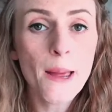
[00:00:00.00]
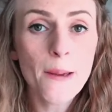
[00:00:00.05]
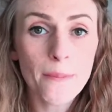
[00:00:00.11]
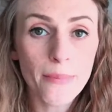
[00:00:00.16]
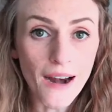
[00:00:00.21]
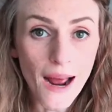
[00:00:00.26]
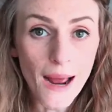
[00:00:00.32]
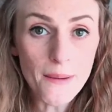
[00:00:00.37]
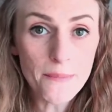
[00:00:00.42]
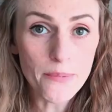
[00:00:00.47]

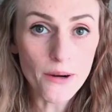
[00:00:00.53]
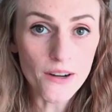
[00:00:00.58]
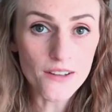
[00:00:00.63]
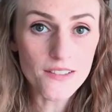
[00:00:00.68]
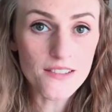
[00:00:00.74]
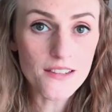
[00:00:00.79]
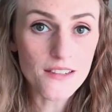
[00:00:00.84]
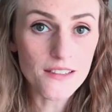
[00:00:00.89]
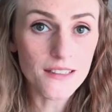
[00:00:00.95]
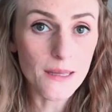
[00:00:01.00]
But I
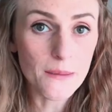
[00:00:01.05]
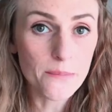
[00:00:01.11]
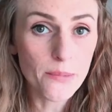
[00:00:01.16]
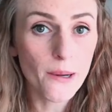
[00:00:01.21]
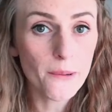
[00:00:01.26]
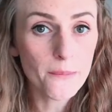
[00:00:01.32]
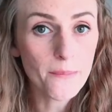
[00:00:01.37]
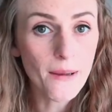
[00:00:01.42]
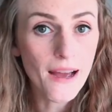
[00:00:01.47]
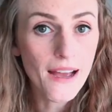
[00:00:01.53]
personally
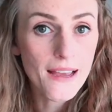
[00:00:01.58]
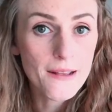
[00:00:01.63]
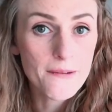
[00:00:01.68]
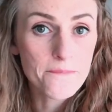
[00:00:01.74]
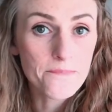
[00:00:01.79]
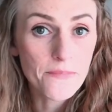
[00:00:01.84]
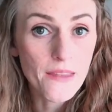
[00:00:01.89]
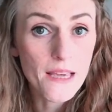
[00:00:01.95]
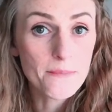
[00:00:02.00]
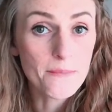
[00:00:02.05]
put
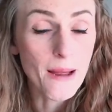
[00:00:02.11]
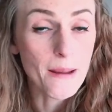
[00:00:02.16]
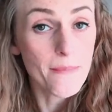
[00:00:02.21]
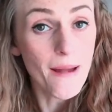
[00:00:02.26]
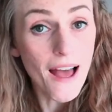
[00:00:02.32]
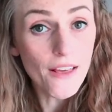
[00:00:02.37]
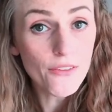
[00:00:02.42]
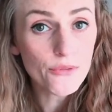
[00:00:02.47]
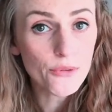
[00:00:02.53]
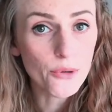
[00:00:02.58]
mine in my
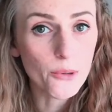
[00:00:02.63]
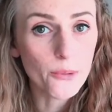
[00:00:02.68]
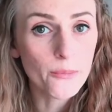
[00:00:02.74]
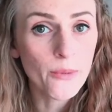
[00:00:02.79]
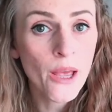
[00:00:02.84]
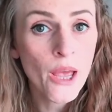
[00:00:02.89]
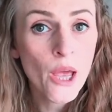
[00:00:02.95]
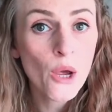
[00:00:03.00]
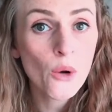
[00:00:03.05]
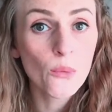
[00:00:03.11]
bathroom,